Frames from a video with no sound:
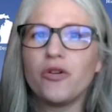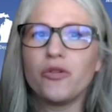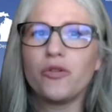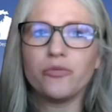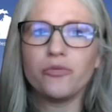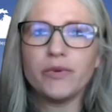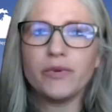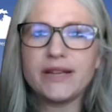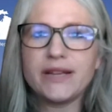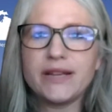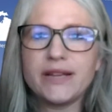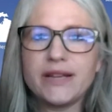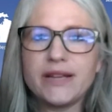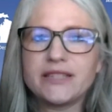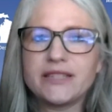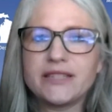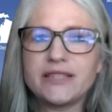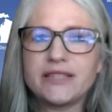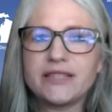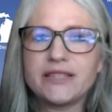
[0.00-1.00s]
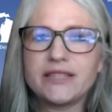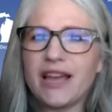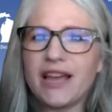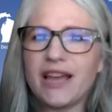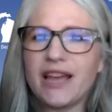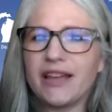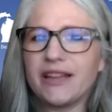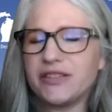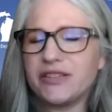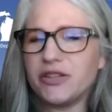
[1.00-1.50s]
research
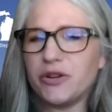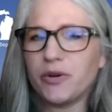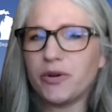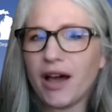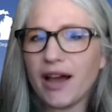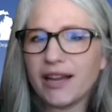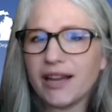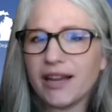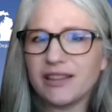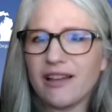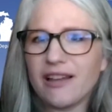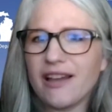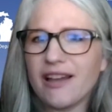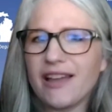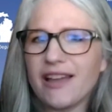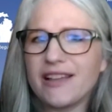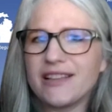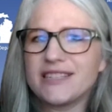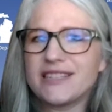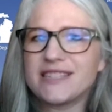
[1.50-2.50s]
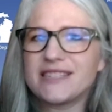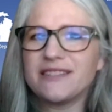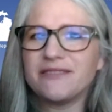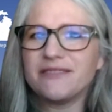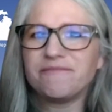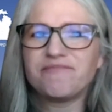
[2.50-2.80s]
and new guidelines.